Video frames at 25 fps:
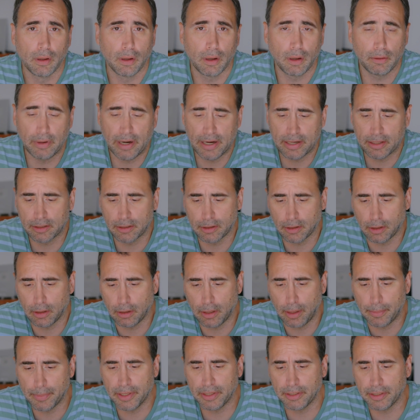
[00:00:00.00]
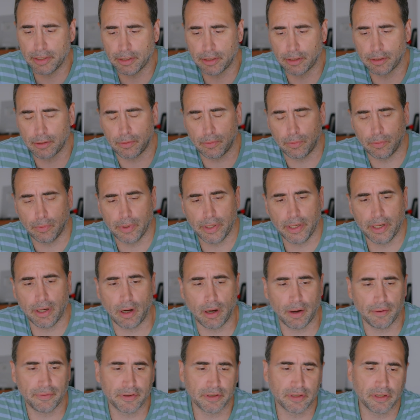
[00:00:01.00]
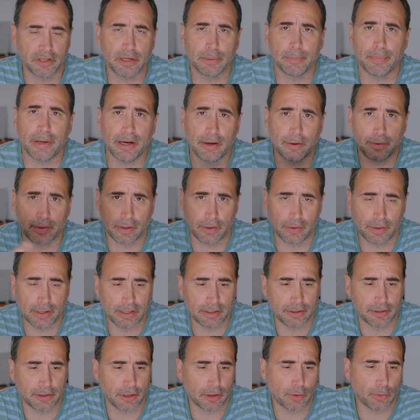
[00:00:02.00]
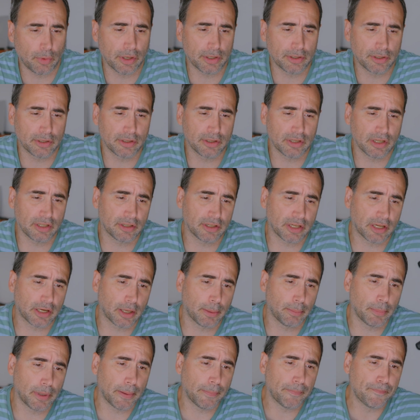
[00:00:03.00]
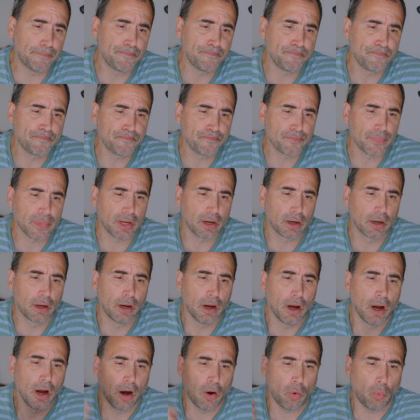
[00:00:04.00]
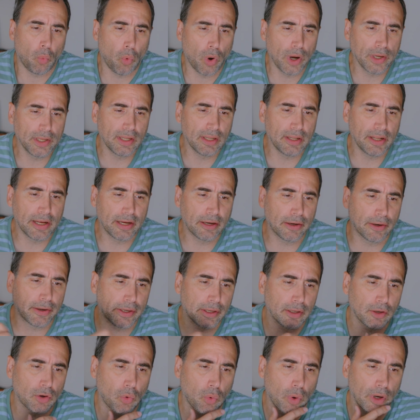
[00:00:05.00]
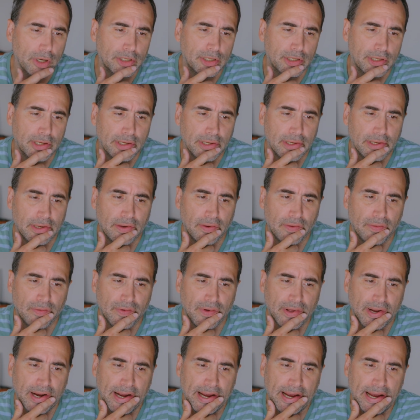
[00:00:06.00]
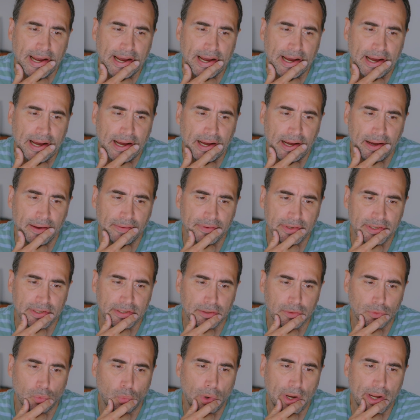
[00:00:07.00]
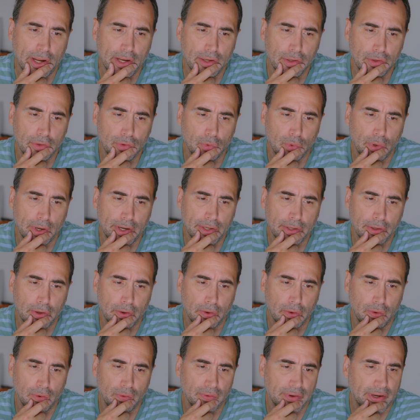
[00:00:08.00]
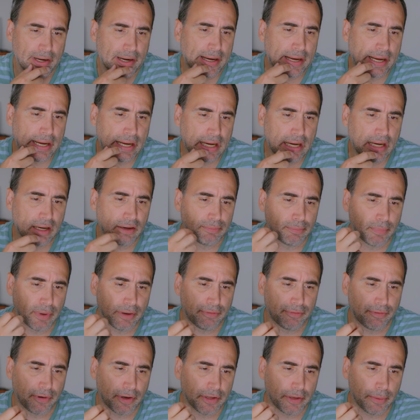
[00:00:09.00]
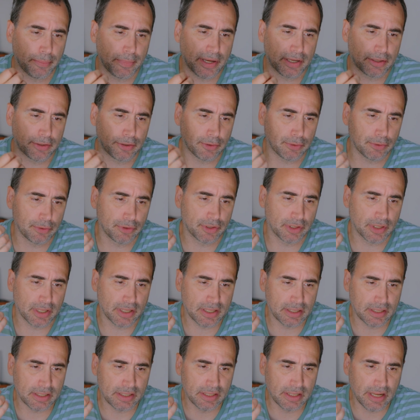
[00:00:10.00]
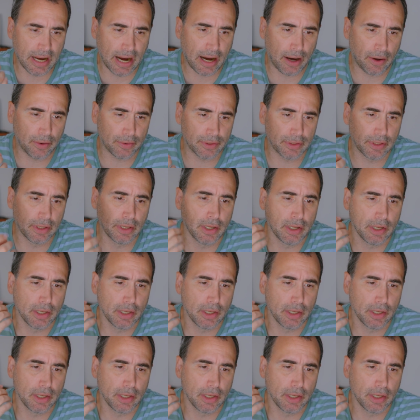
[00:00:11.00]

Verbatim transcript: All right, so let me just read off his email and I'll answer the questions as they come up. One lingering question that I have is when do I know that I have my fundamentals down?